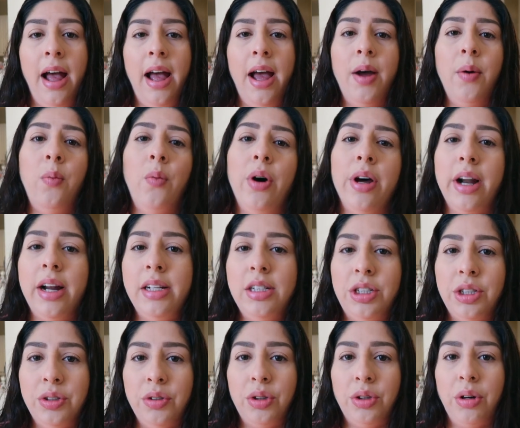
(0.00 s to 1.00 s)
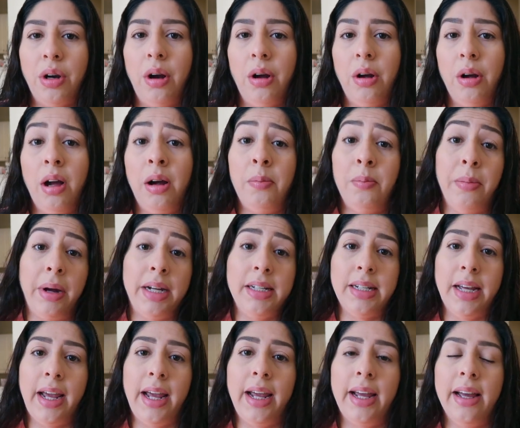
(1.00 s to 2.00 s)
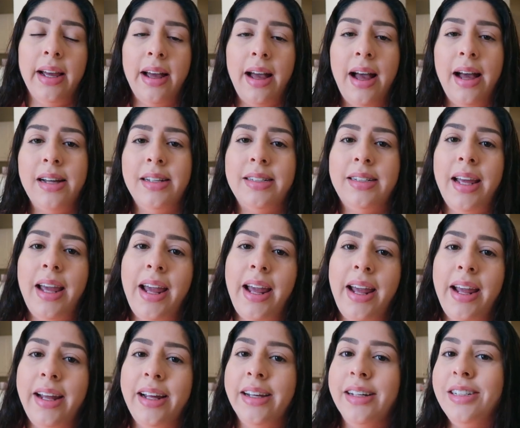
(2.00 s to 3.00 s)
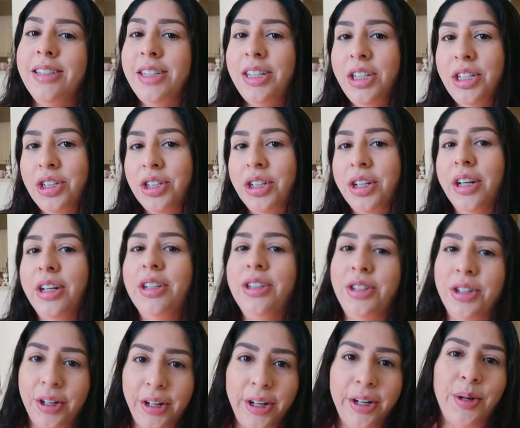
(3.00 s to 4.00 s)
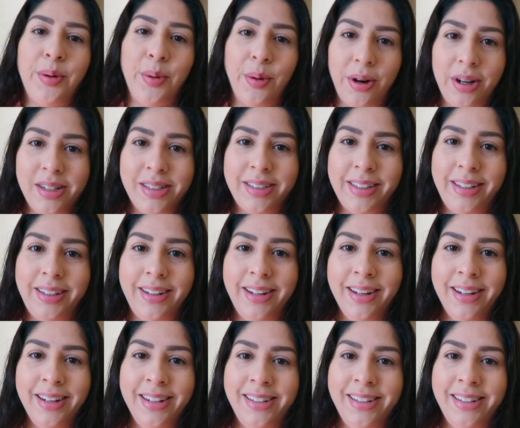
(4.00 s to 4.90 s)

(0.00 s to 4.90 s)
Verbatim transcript: and what I do throughout my day as a teacher during quarantine.